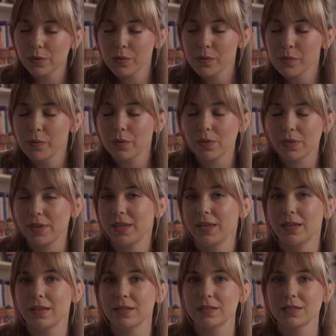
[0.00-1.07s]
cool
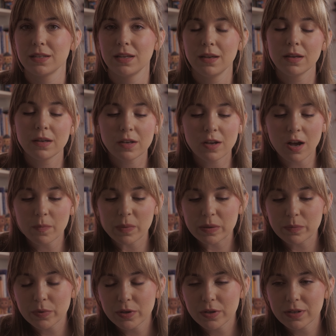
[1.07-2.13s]
things comic
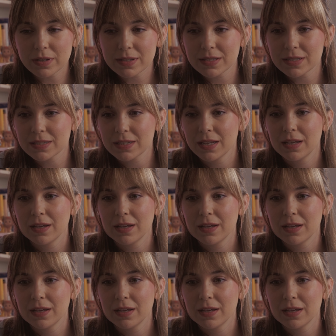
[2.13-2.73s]
books,